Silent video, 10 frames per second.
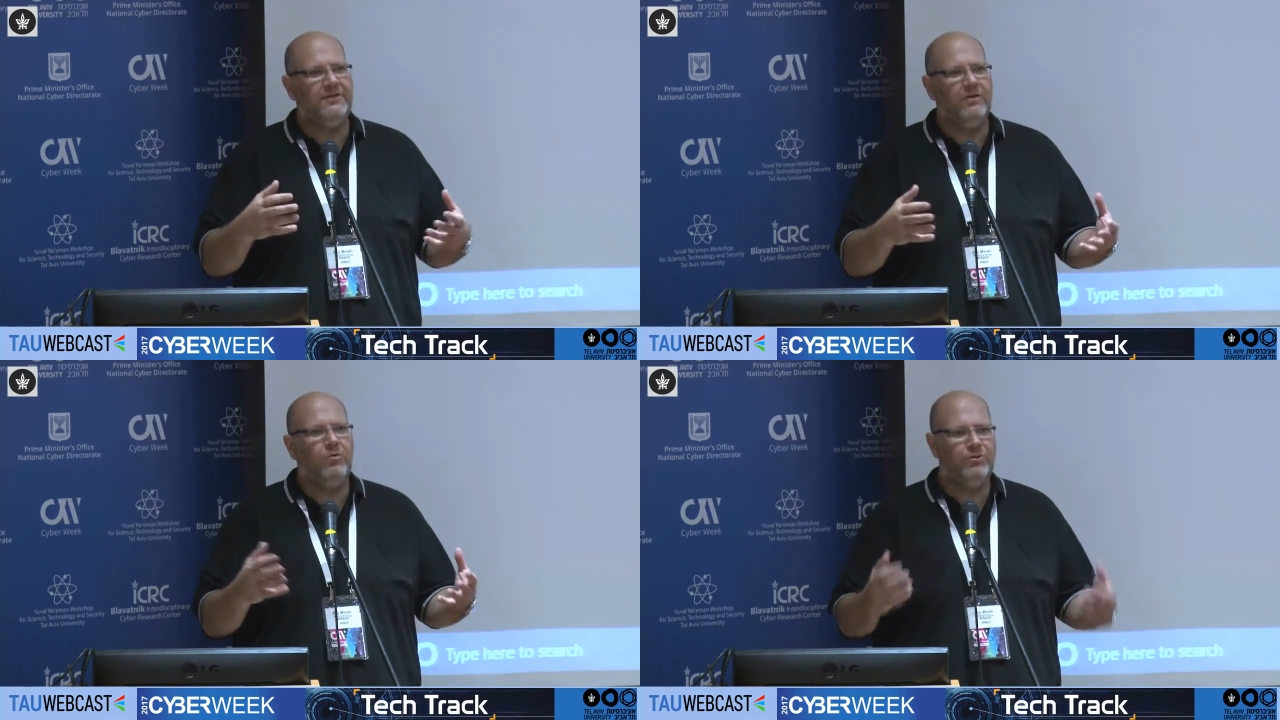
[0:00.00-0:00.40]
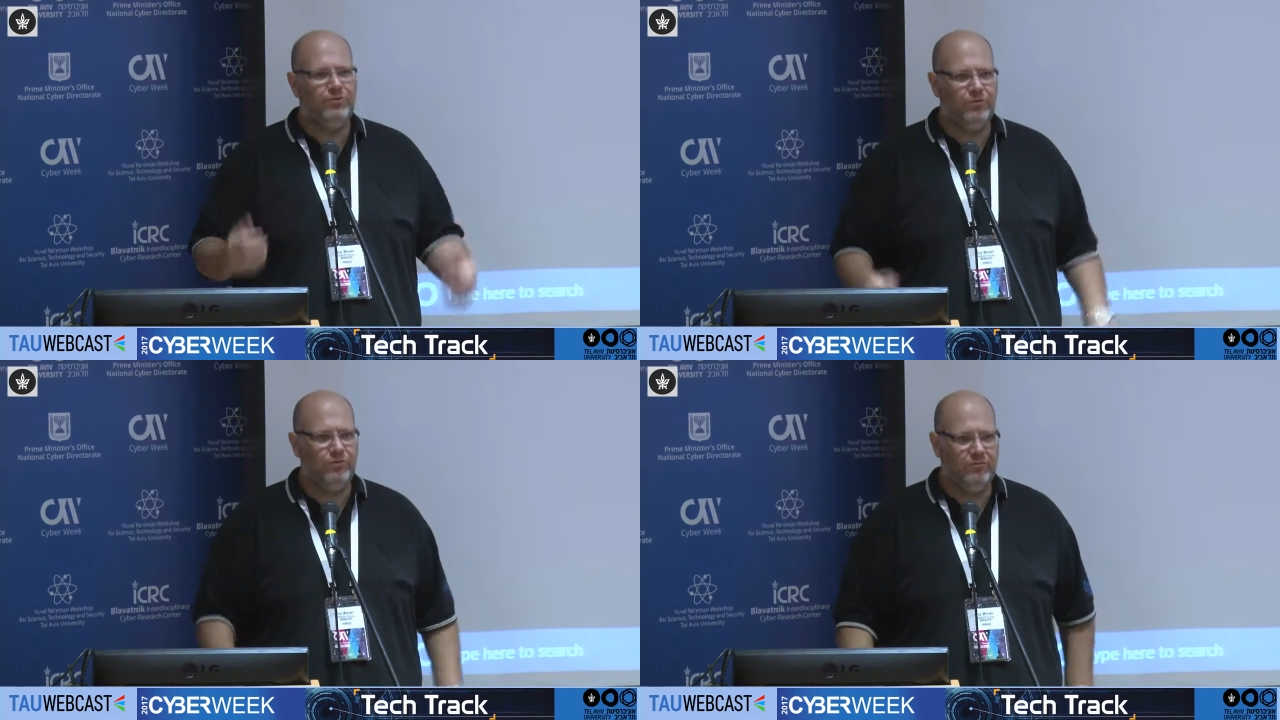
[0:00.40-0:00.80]
I want to
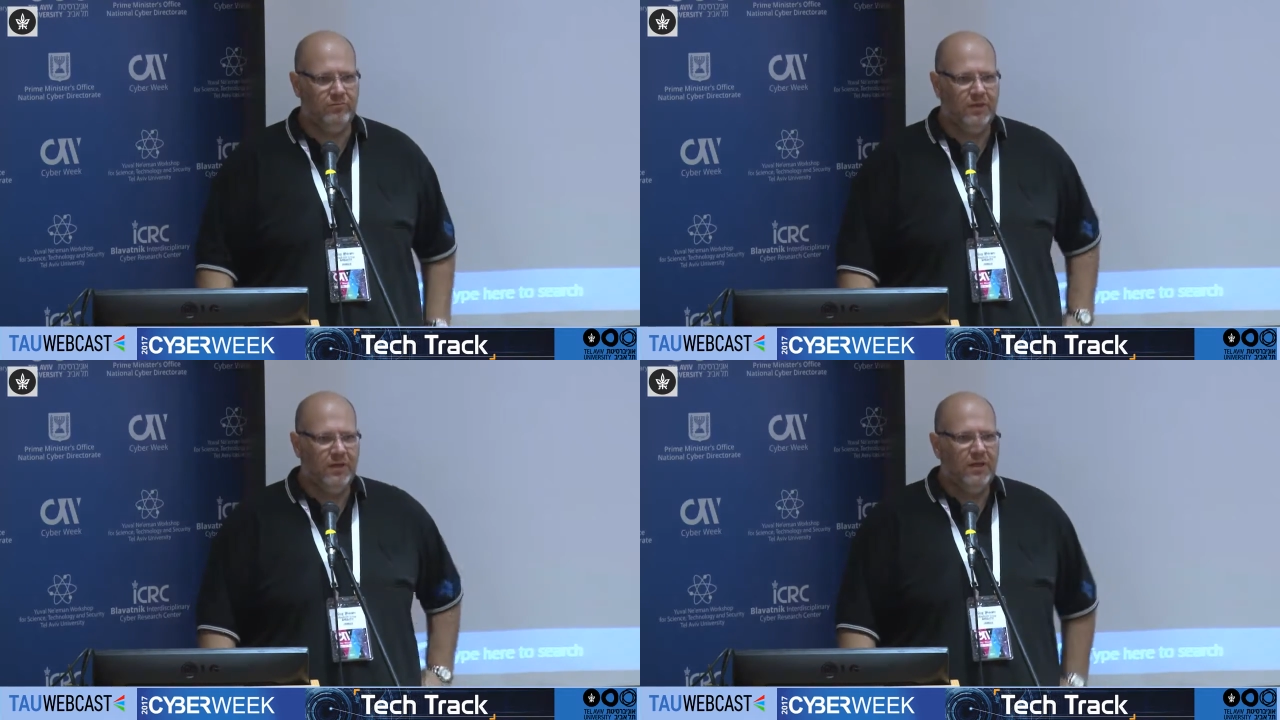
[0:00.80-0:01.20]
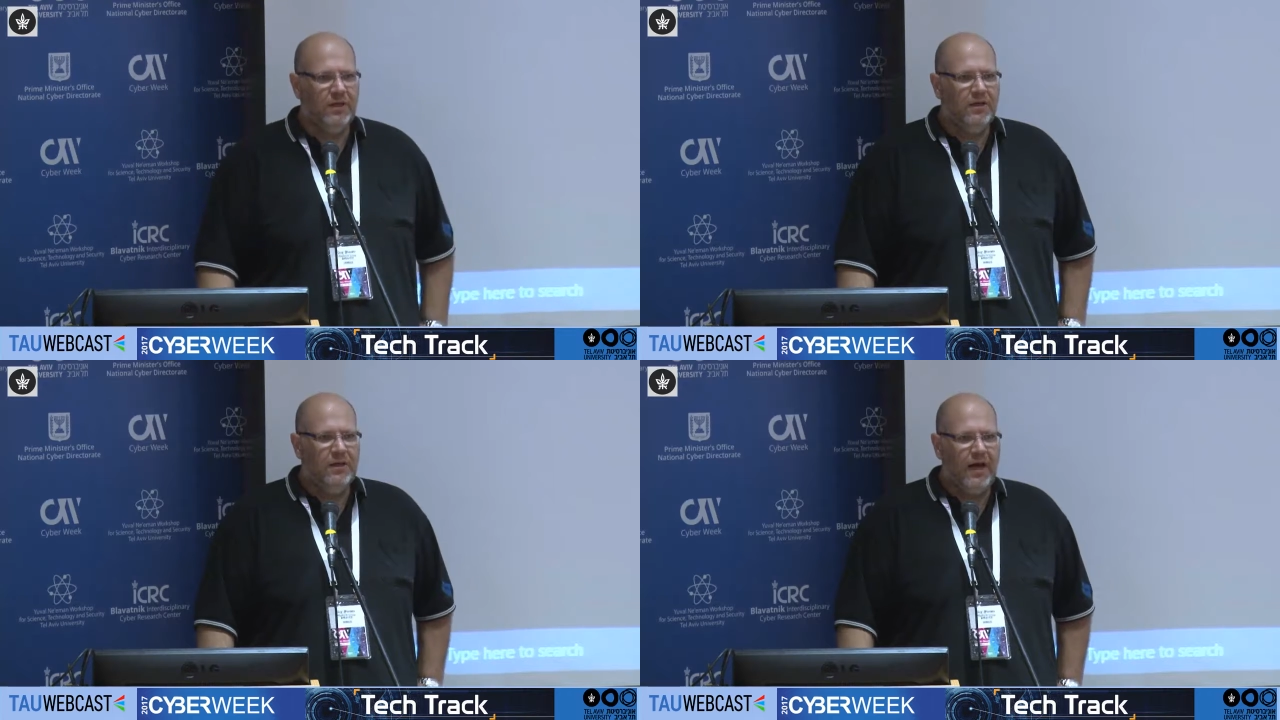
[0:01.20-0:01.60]
do.
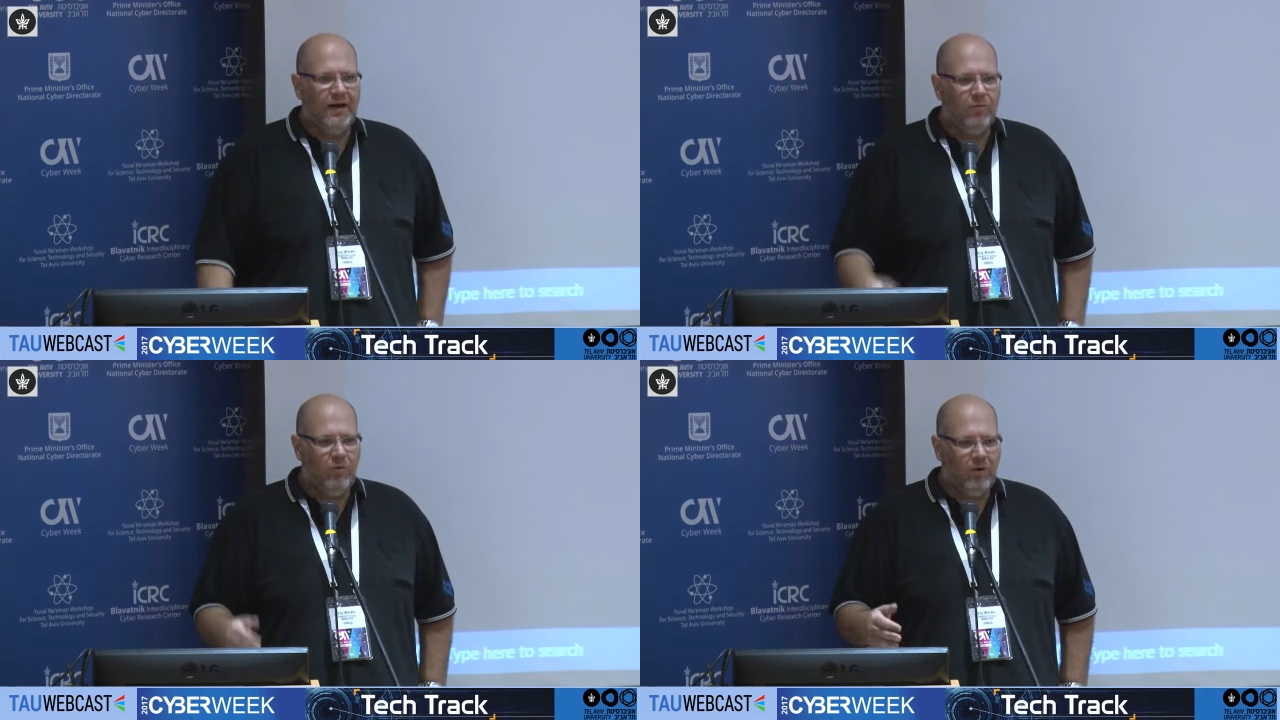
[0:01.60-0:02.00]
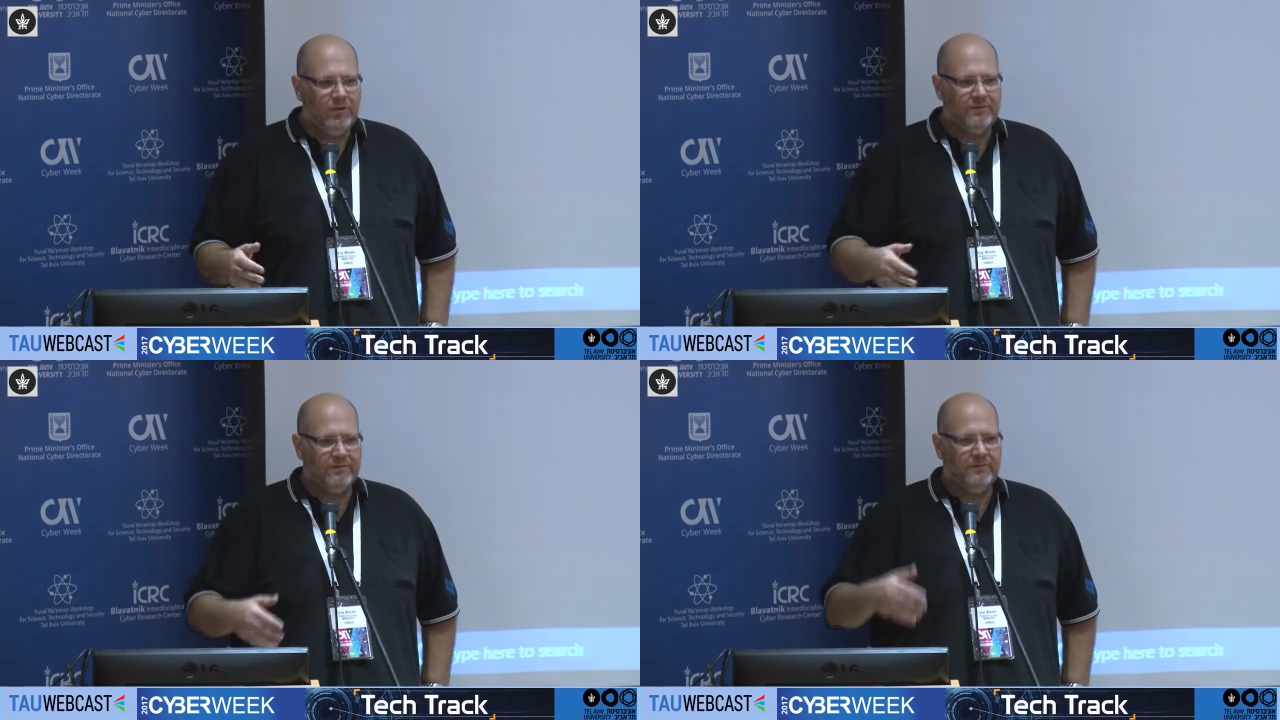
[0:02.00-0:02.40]
I want